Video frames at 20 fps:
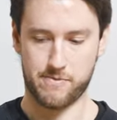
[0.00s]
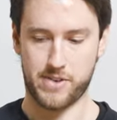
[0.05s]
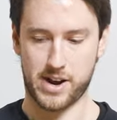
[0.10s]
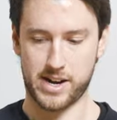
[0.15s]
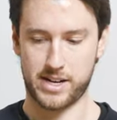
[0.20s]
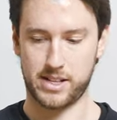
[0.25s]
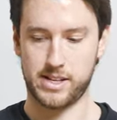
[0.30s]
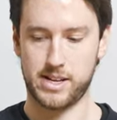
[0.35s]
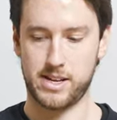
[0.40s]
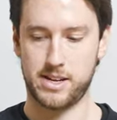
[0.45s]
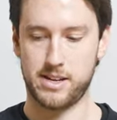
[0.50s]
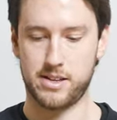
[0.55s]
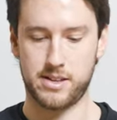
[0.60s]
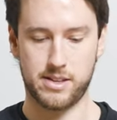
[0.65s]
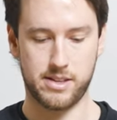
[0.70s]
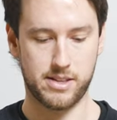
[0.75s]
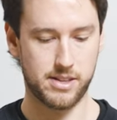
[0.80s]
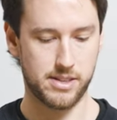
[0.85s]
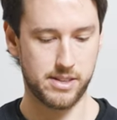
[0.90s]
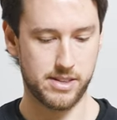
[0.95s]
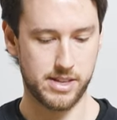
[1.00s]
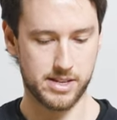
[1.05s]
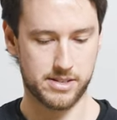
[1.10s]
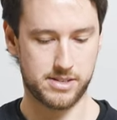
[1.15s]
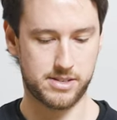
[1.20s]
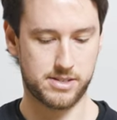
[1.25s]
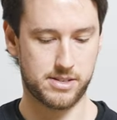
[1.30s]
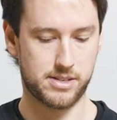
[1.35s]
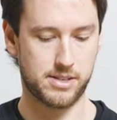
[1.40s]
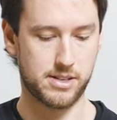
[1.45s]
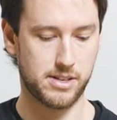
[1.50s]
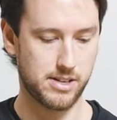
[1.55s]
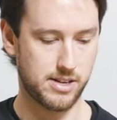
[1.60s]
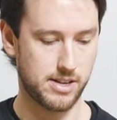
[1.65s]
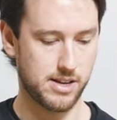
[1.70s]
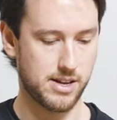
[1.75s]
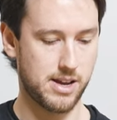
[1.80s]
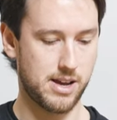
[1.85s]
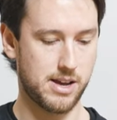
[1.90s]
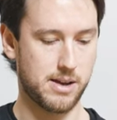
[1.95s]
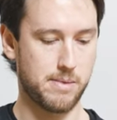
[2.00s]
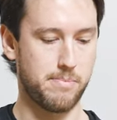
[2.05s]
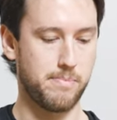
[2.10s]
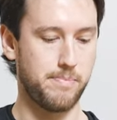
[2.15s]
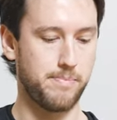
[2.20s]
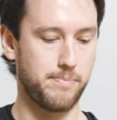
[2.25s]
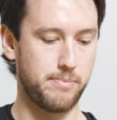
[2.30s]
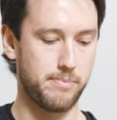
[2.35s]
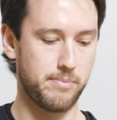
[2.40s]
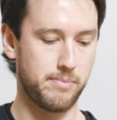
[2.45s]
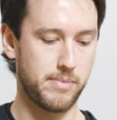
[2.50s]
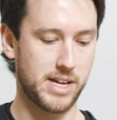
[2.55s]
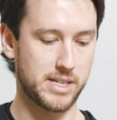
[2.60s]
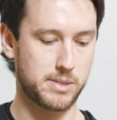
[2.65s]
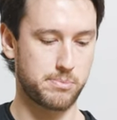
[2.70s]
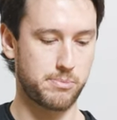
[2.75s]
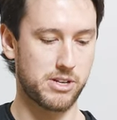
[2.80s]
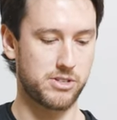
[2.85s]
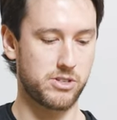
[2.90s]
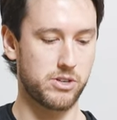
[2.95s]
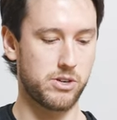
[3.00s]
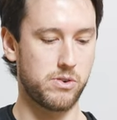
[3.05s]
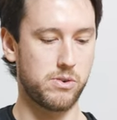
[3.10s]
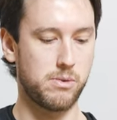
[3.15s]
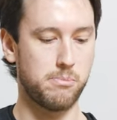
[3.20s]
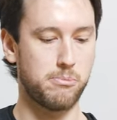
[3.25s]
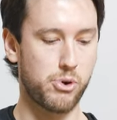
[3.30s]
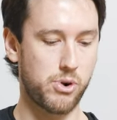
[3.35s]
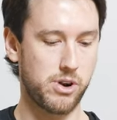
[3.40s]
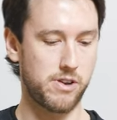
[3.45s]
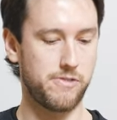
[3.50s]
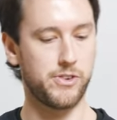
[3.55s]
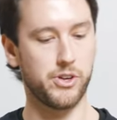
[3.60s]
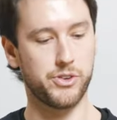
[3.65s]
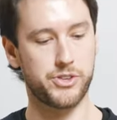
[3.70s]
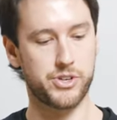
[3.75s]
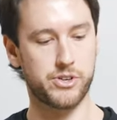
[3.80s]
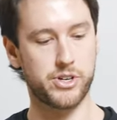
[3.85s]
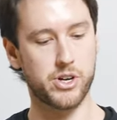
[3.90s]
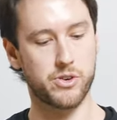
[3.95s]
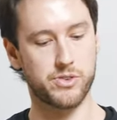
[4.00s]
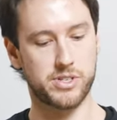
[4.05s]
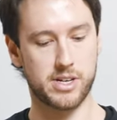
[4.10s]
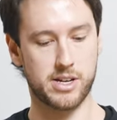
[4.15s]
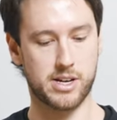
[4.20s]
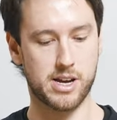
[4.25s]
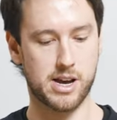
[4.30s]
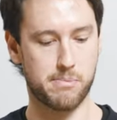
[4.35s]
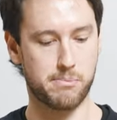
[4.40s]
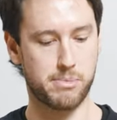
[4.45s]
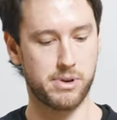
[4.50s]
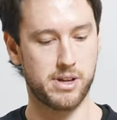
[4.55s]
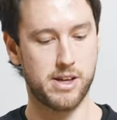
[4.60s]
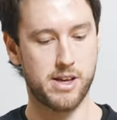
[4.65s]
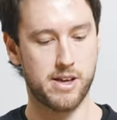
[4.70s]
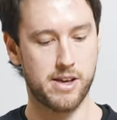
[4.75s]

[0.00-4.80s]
Finally, this espresso portafilter dosing cup